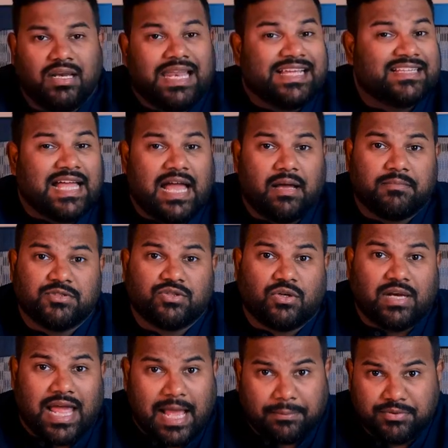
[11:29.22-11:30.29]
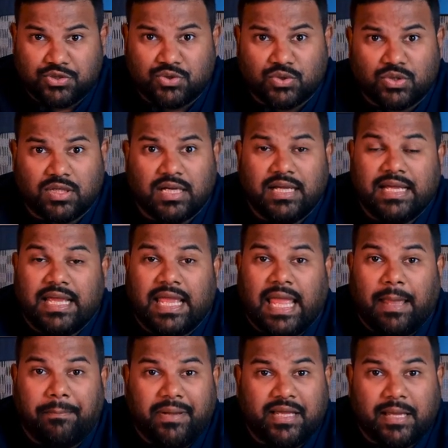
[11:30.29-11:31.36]
like the Amazon App Store,
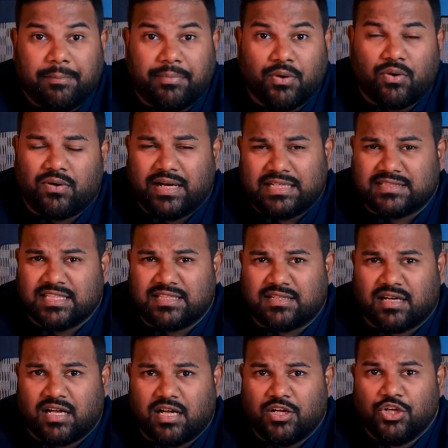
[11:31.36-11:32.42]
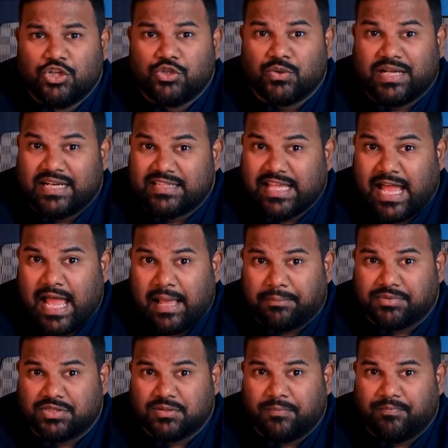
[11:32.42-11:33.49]
APK Pure, etc. to get the
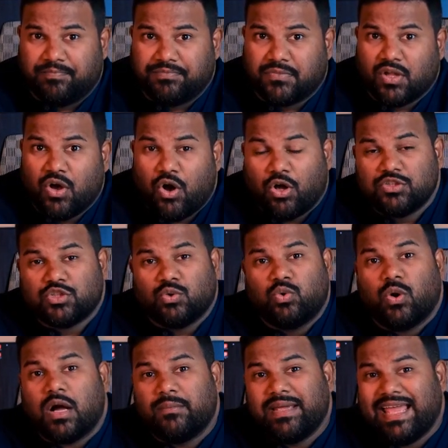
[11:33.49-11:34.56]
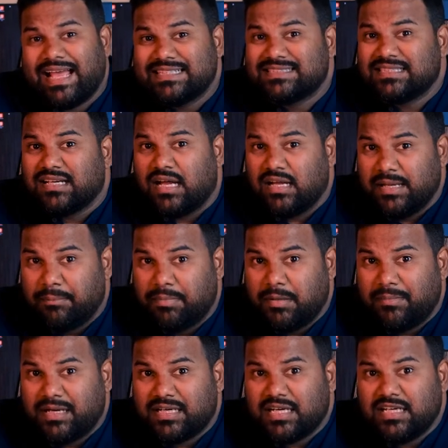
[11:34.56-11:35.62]
apps. Also, Huawei has
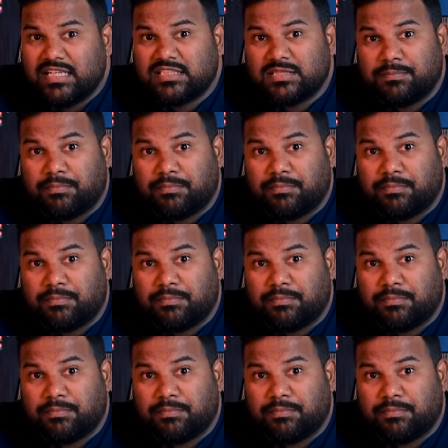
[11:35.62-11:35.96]
implemented its